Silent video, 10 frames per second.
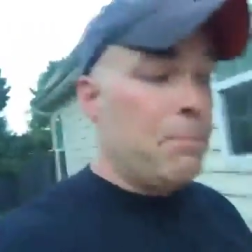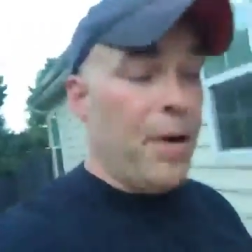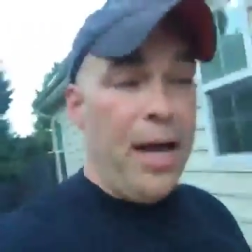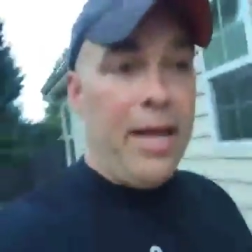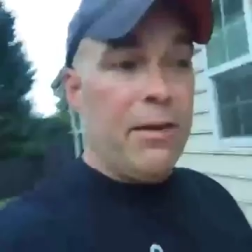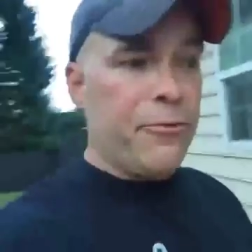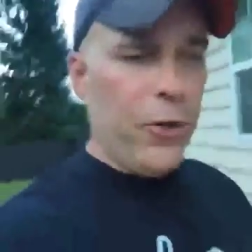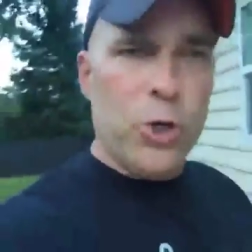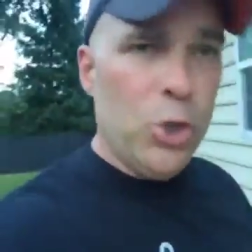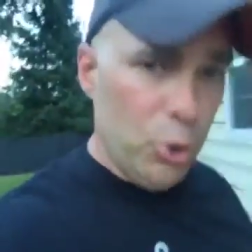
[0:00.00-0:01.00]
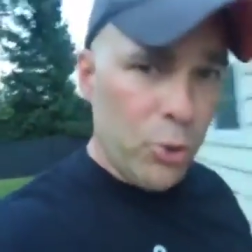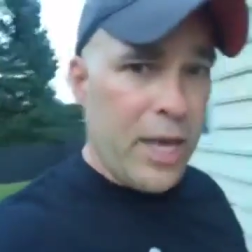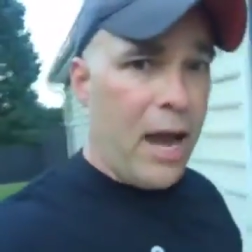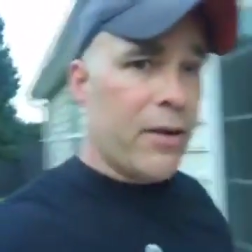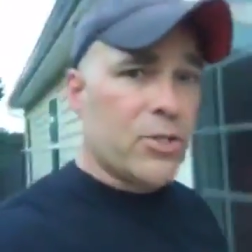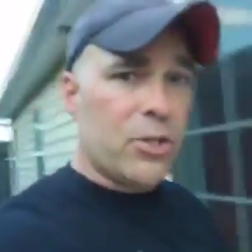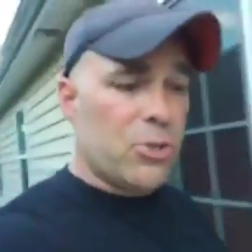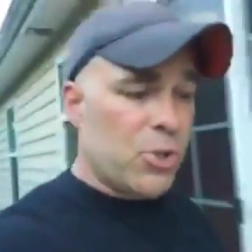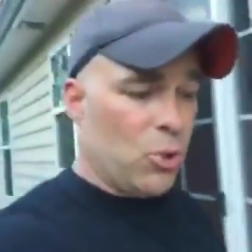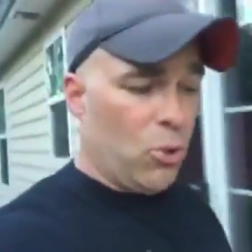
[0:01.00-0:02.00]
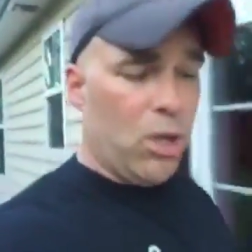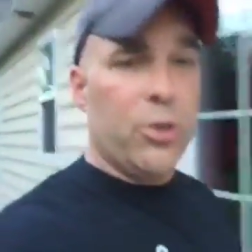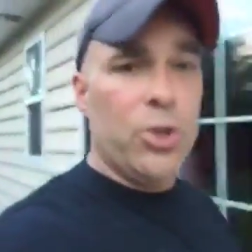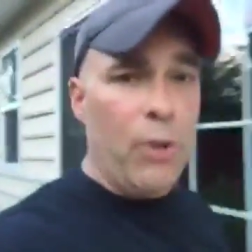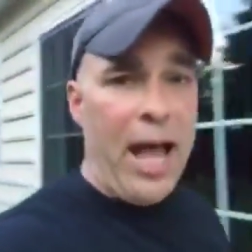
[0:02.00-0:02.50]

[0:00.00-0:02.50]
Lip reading: But for new characters or new